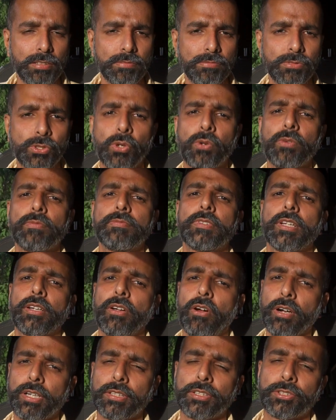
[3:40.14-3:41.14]
So the
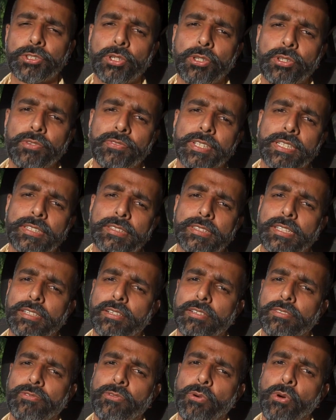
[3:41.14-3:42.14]
long and the short of it is
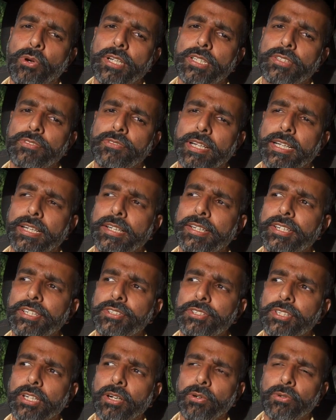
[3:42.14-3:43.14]
that Ford is finally
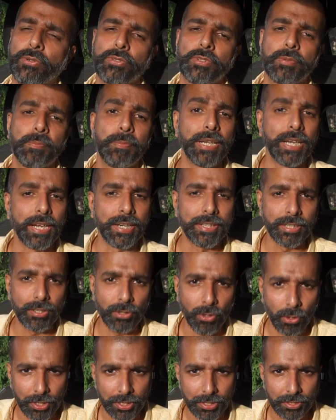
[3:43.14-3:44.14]
reaching out to the
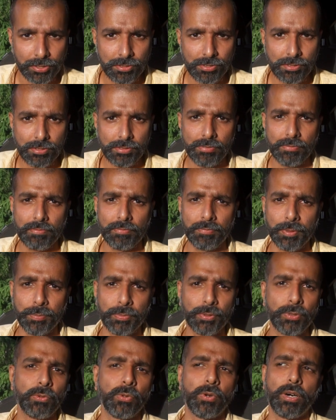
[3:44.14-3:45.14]
millennial audience,
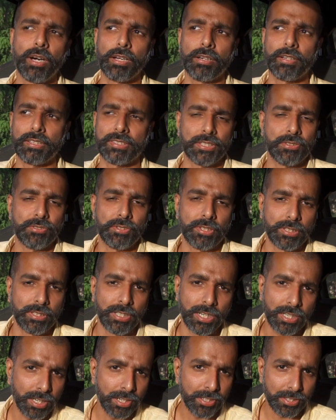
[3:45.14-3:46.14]
people who are essentially
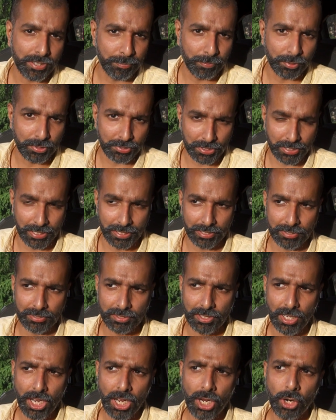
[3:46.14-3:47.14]
adult
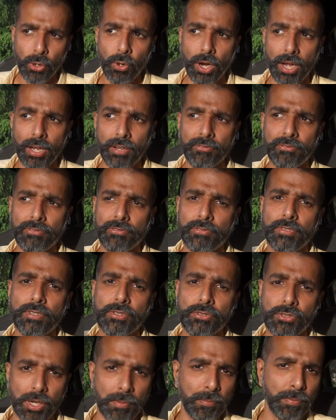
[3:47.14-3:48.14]
impersonators, who have
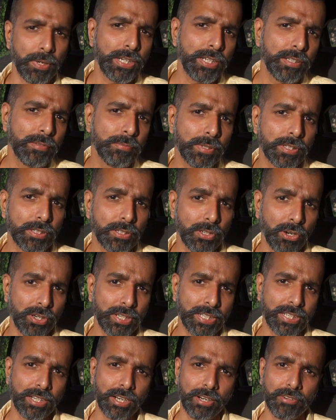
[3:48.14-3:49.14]
some money but
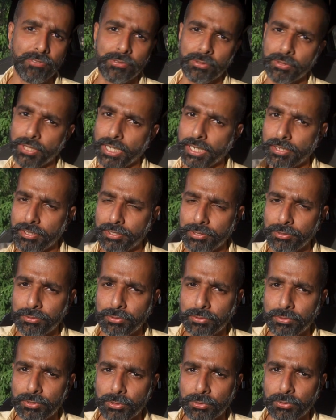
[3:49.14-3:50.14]
not enough to get
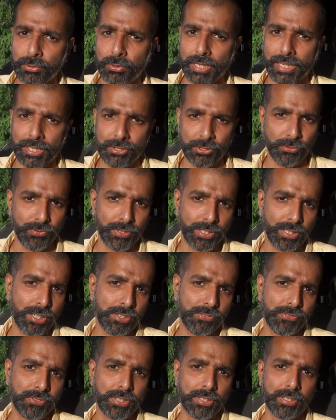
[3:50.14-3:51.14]
you to an SUV
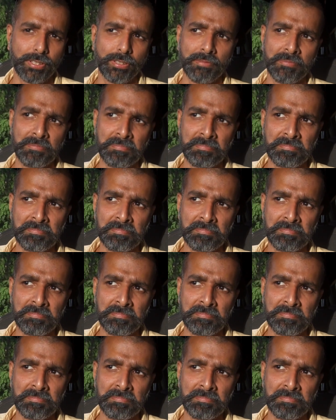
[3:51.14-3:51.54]
class vehicle.